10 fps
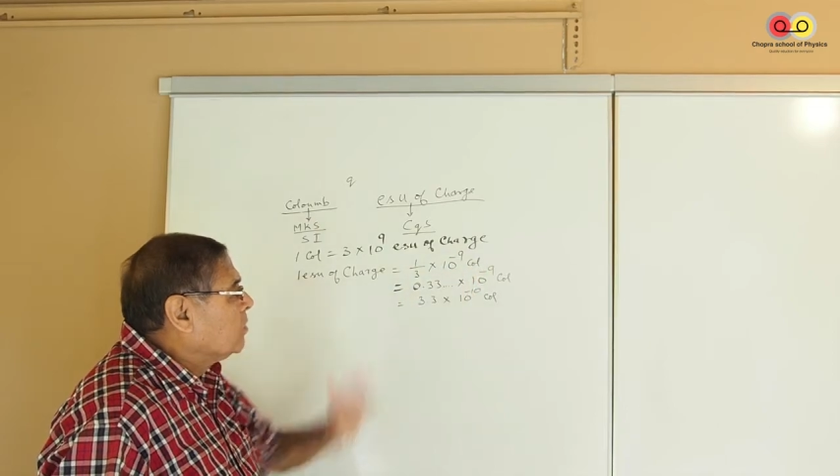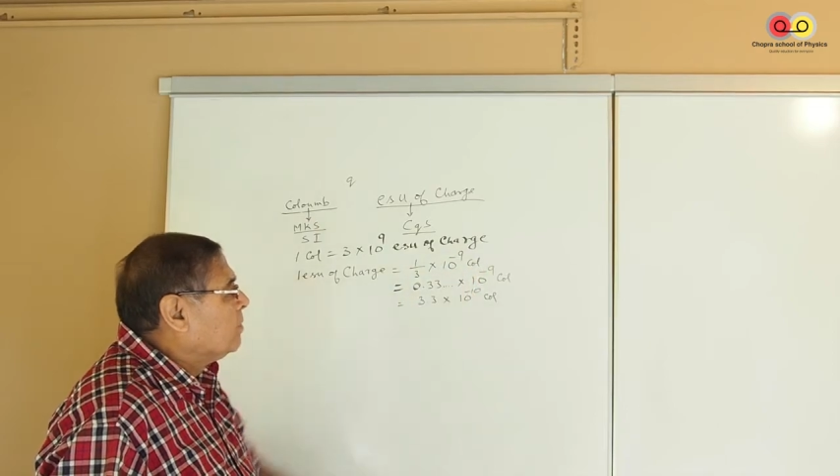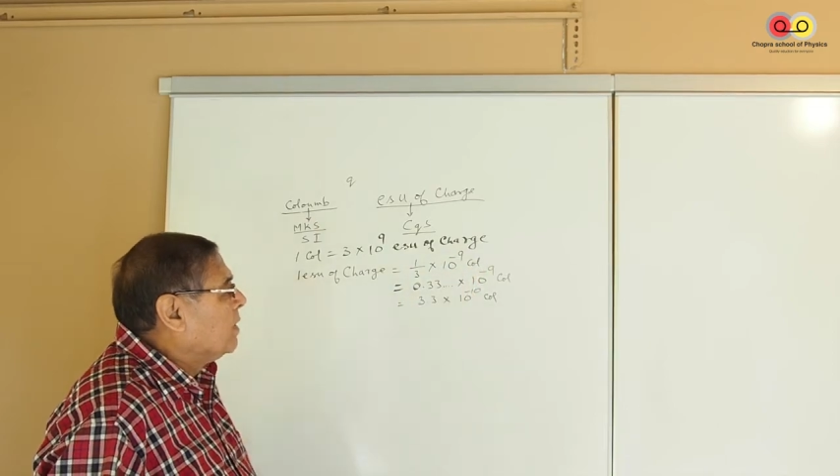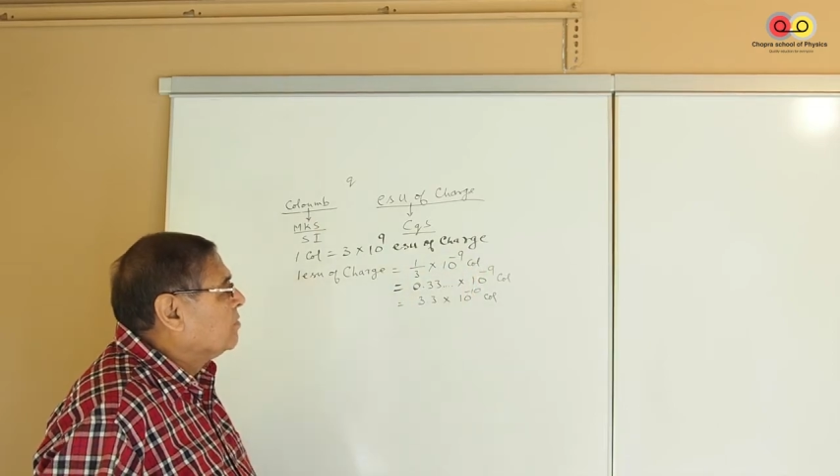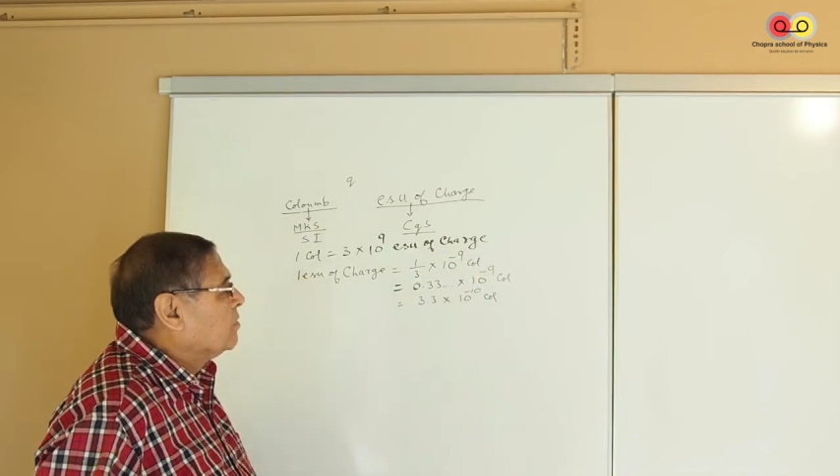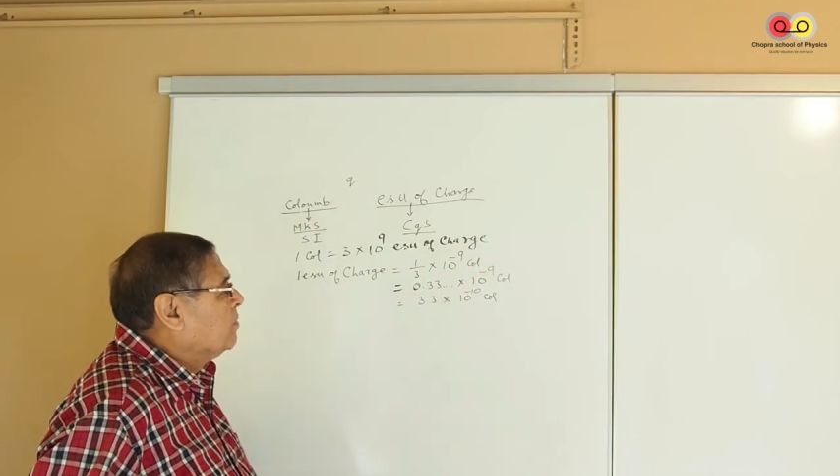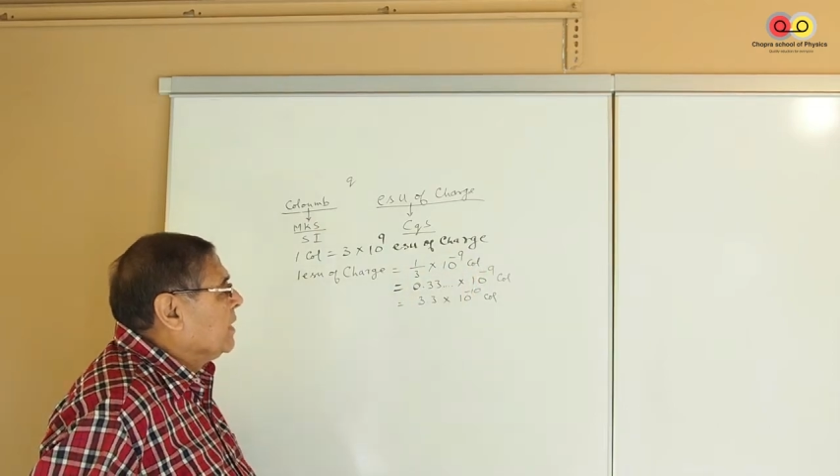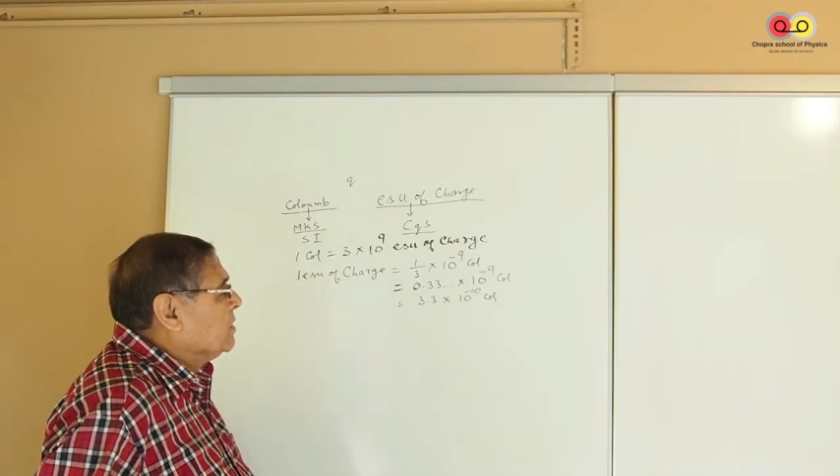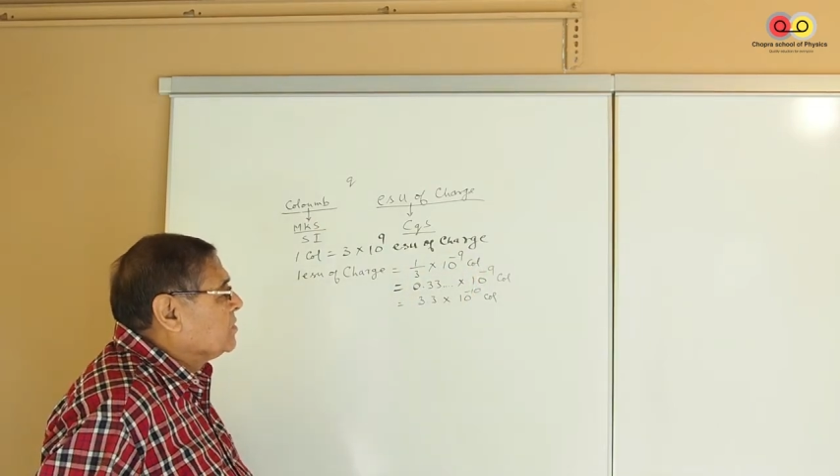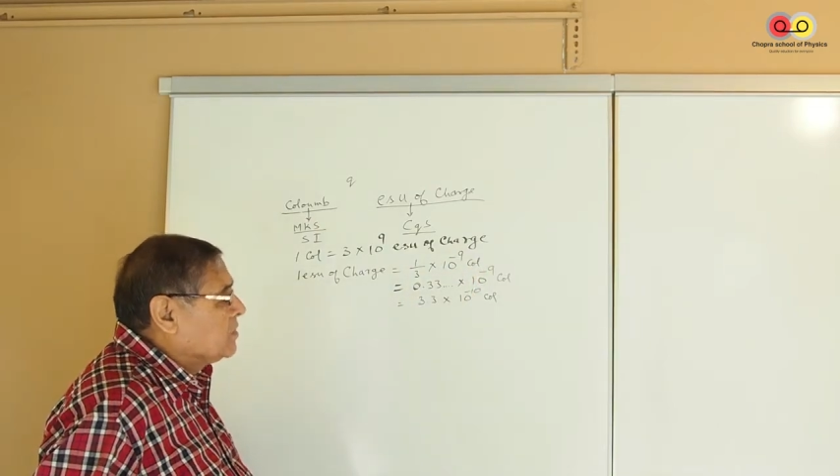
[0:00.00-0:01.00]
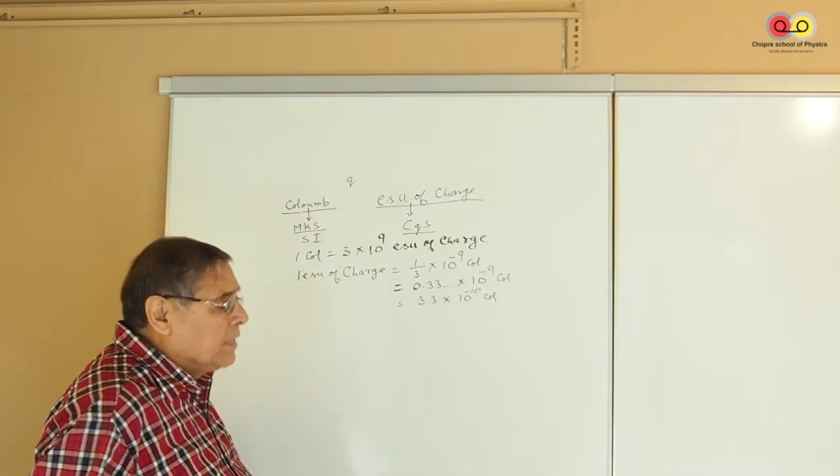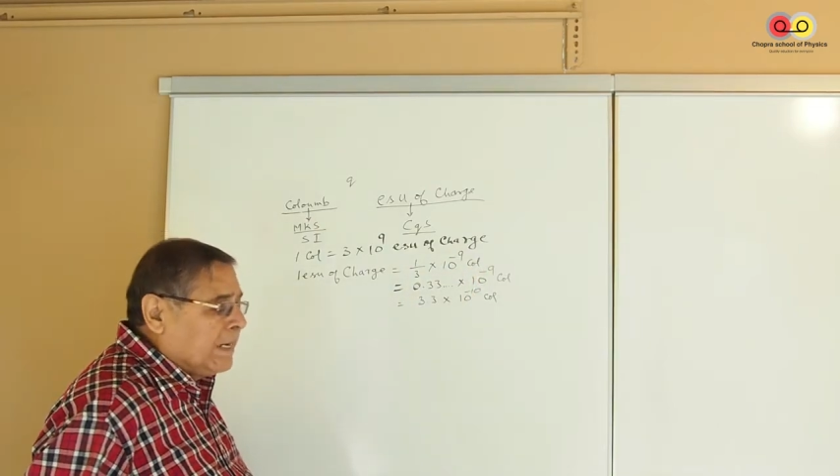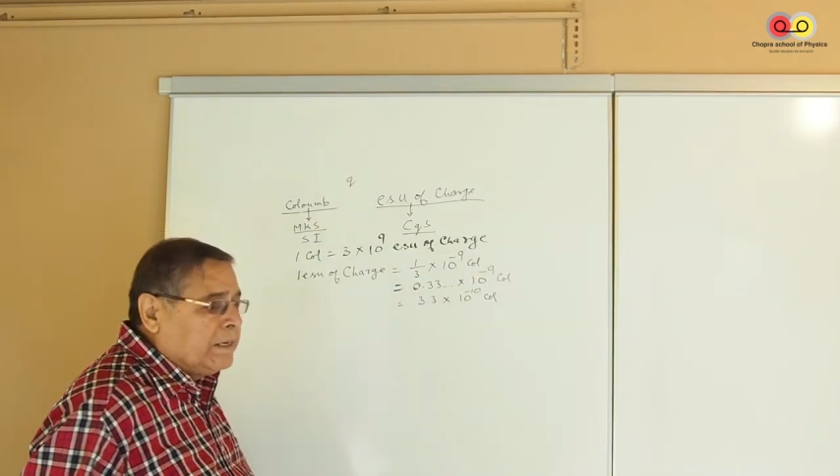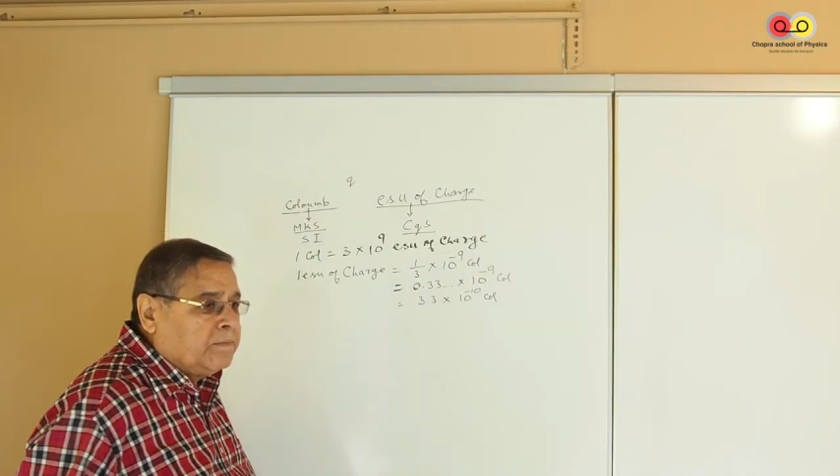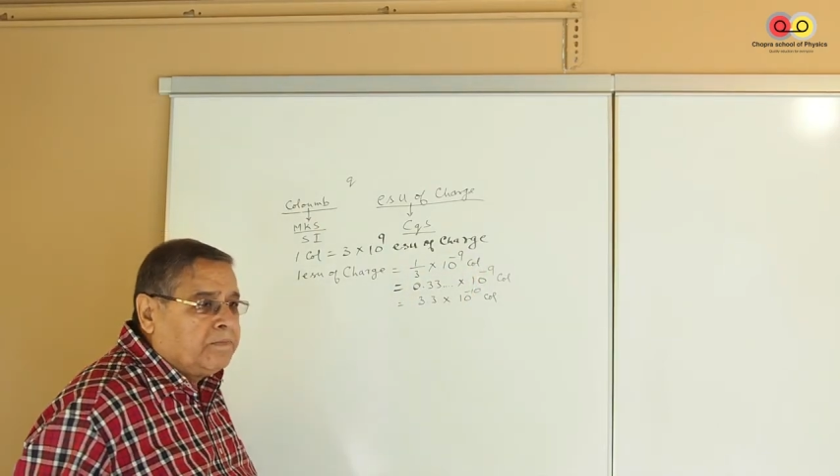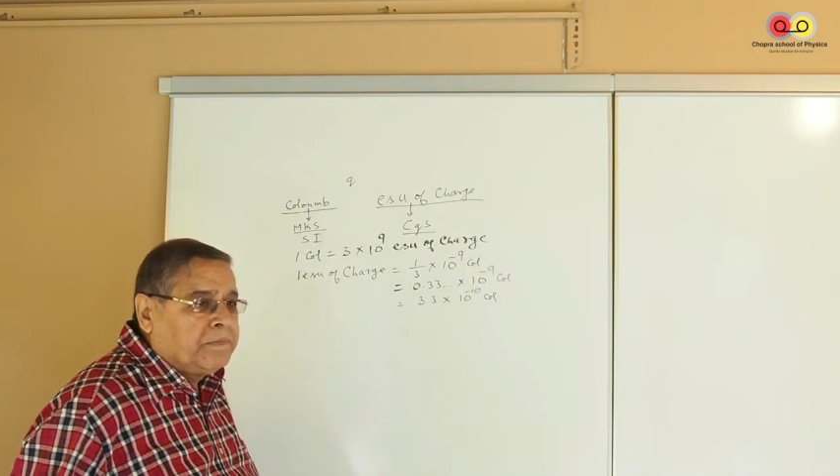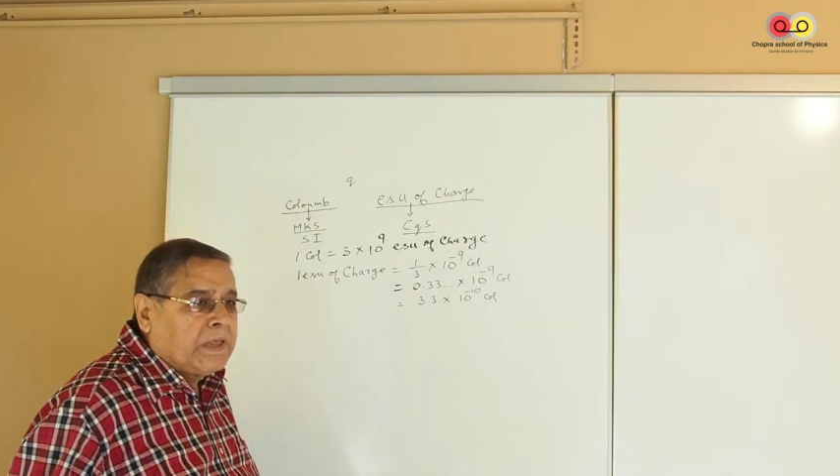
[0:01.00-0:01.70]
the power minus 9.